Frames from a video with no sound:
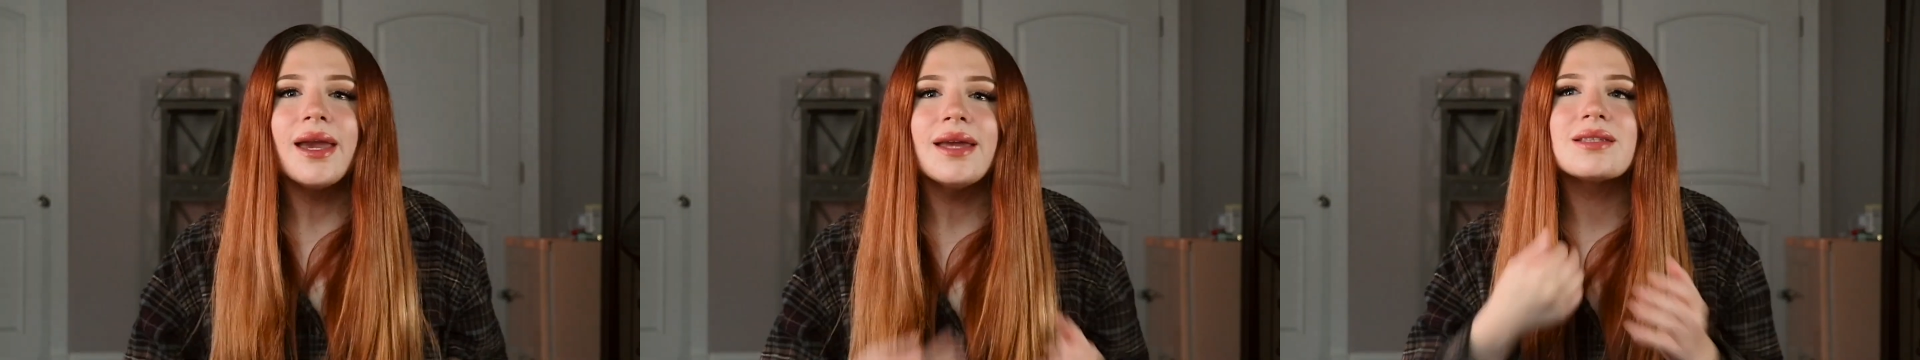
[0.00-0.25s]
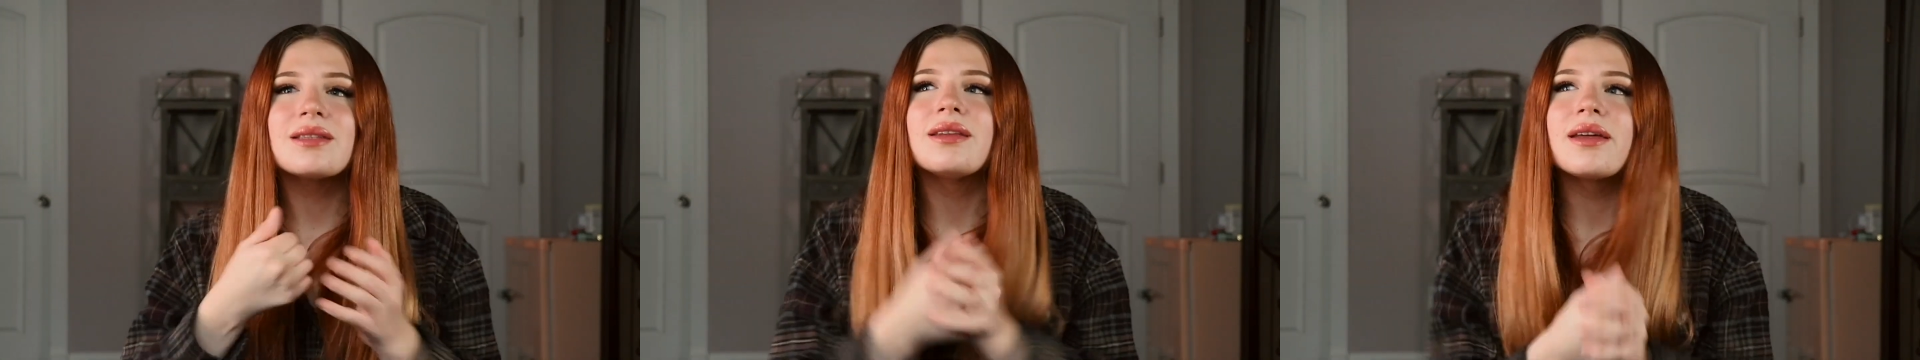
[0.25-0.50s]

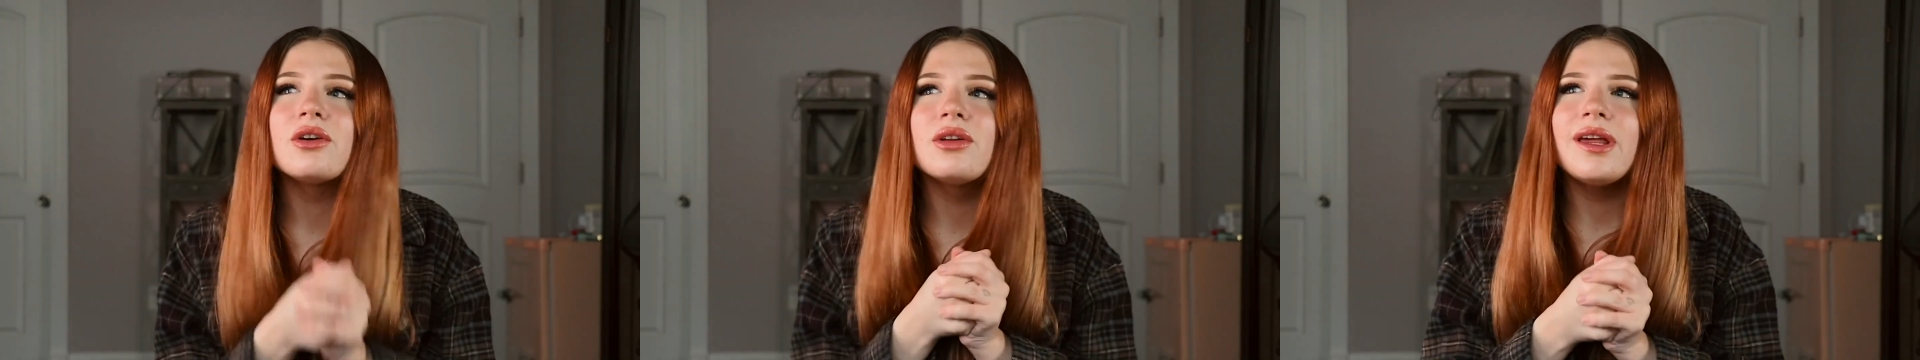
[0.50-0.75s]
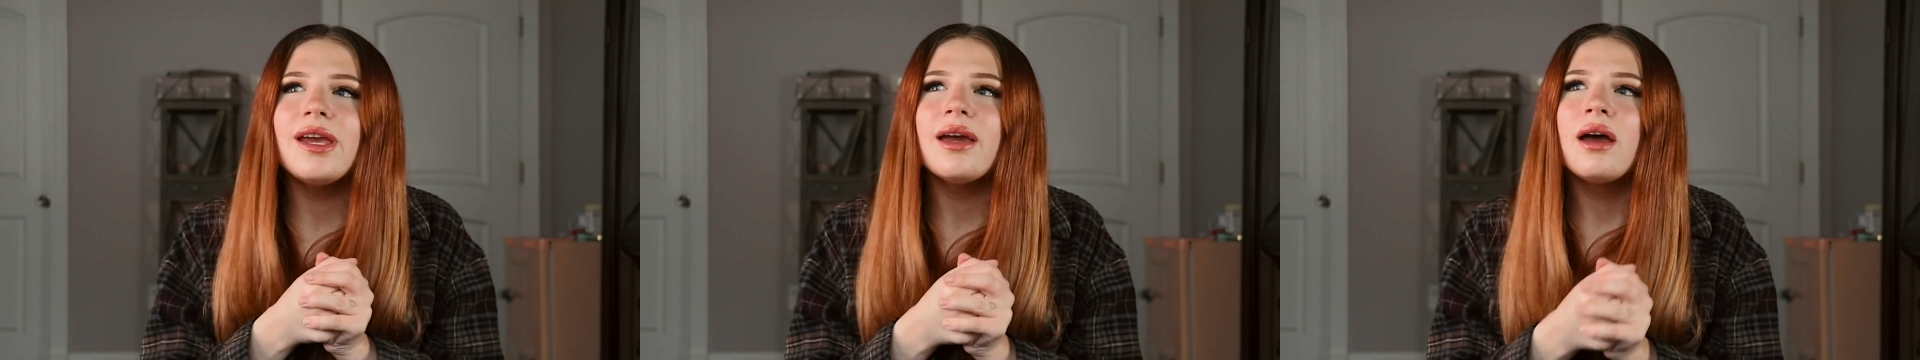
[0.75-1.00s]
It's
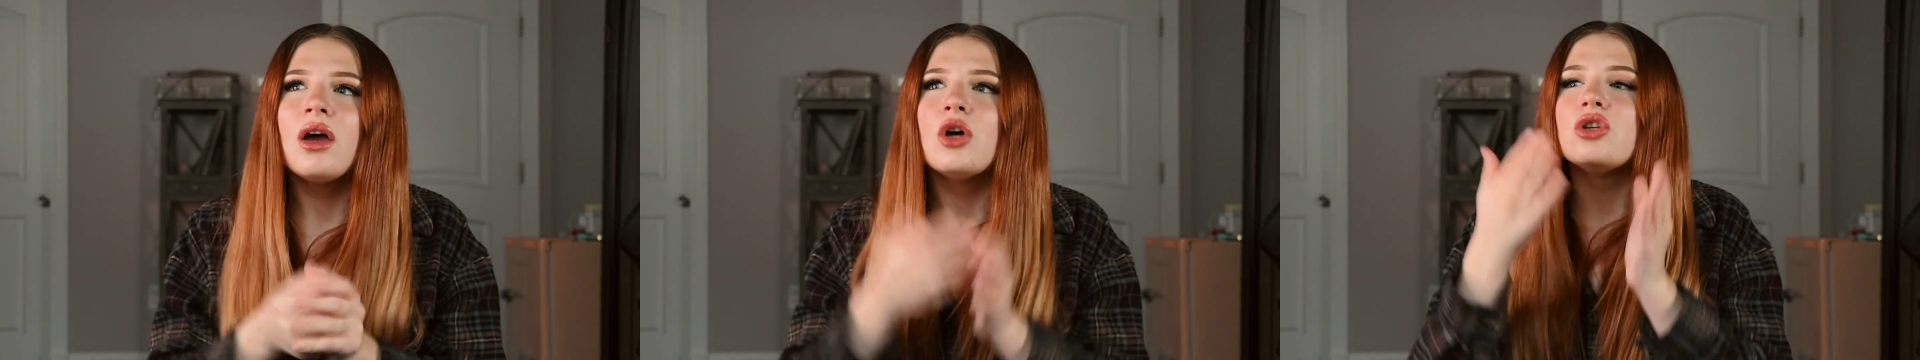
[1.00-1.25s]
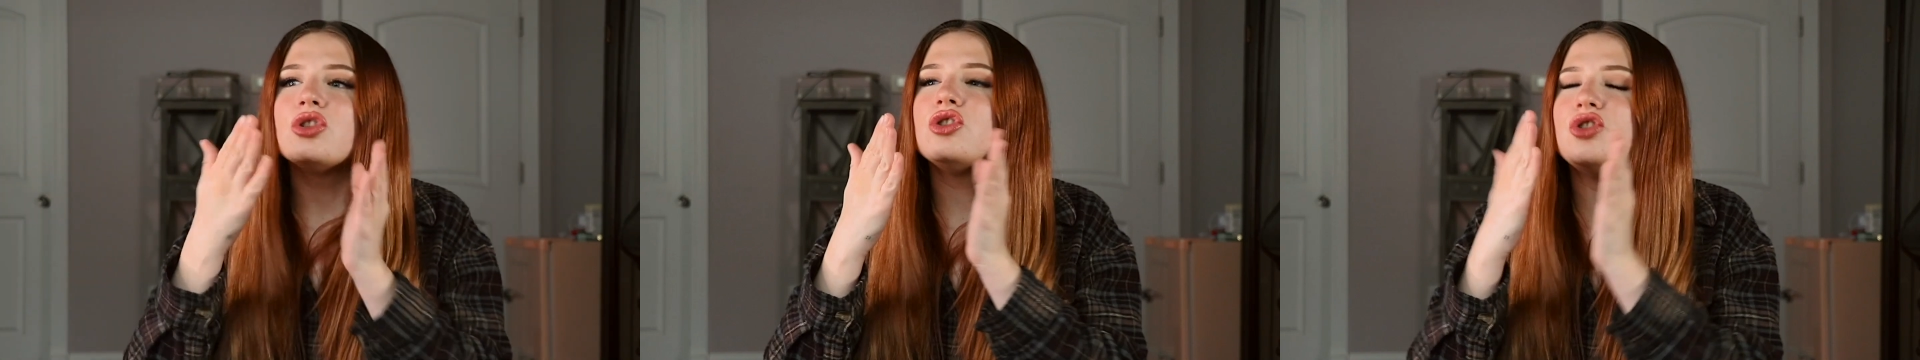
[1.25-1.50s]
literally
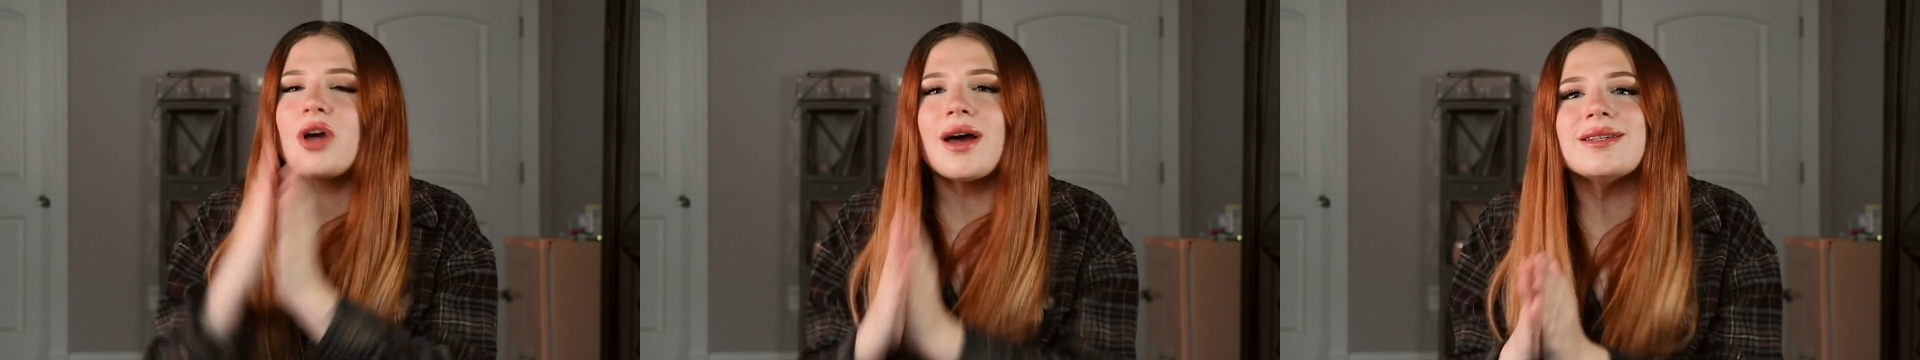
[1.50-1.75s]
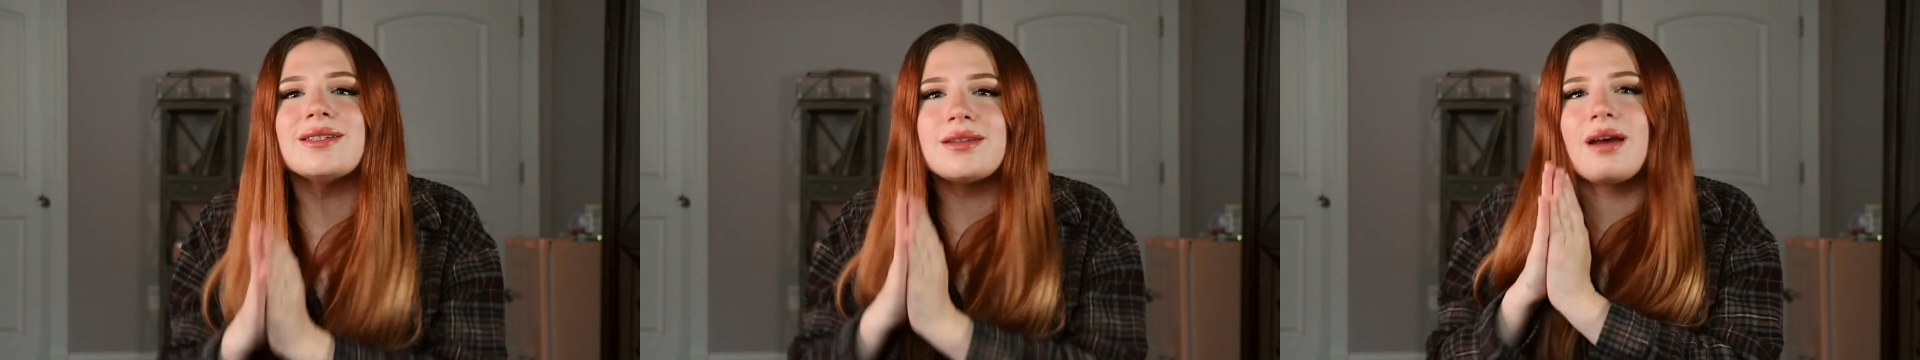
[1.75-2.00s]

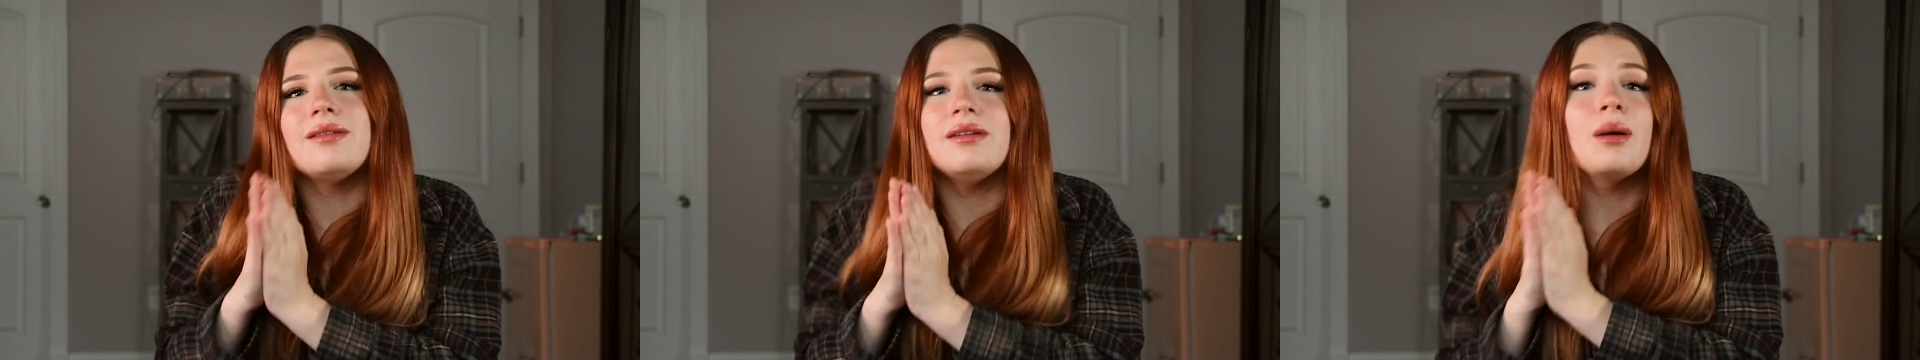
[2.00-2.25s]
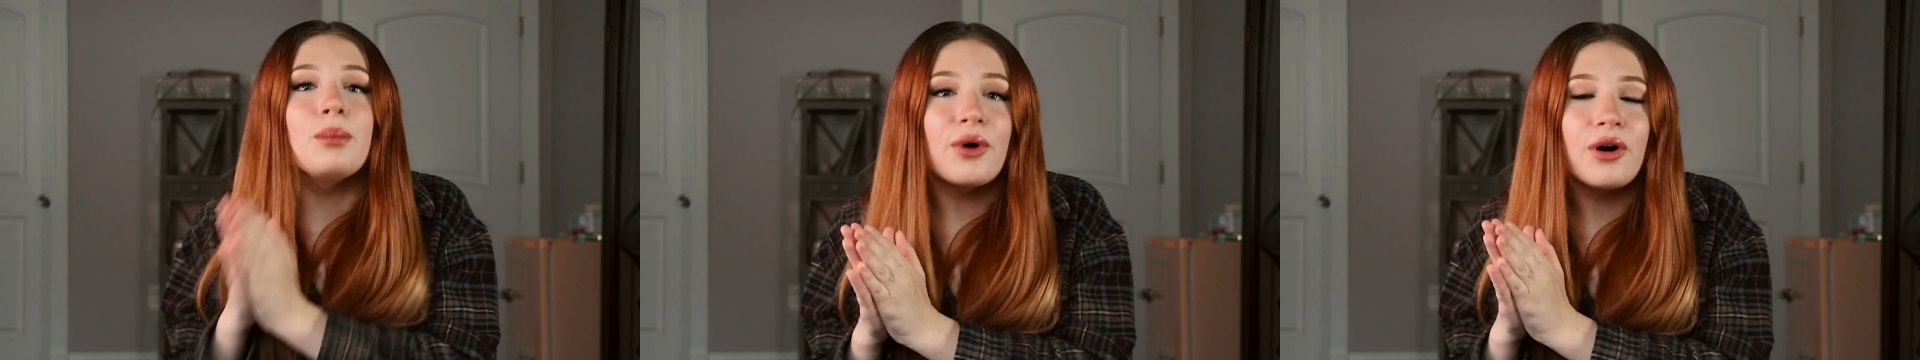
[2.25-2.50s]
just a
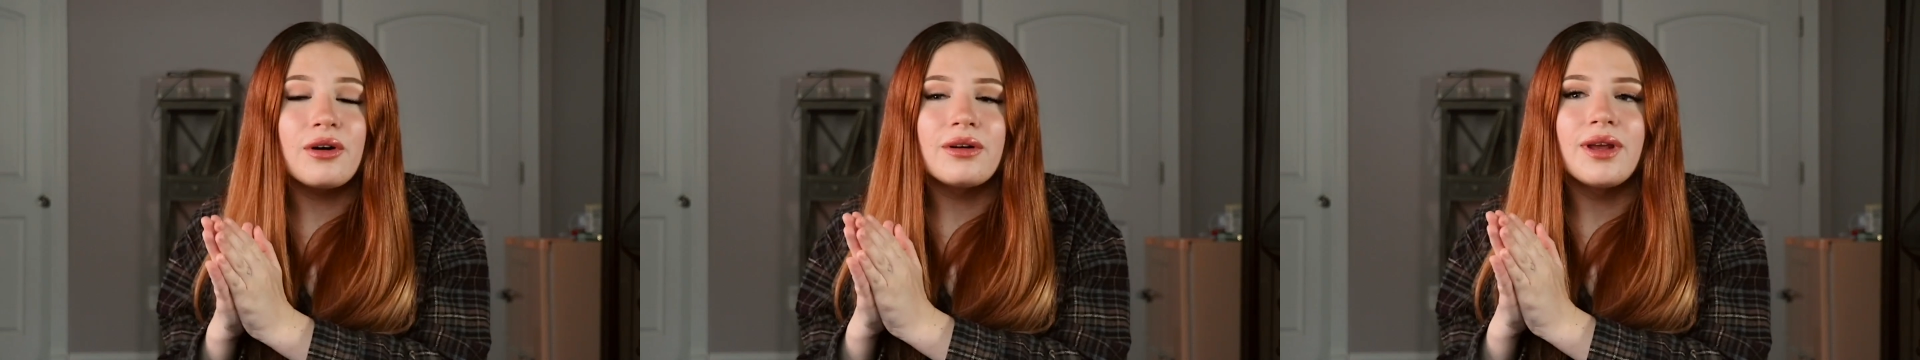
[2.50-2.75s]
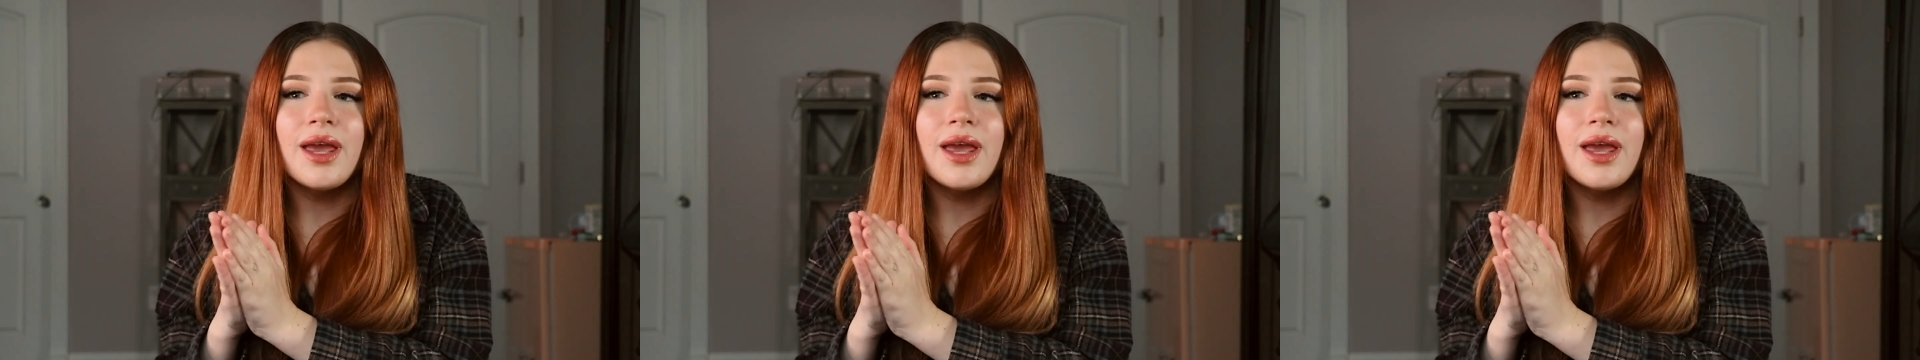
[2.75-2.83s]
number,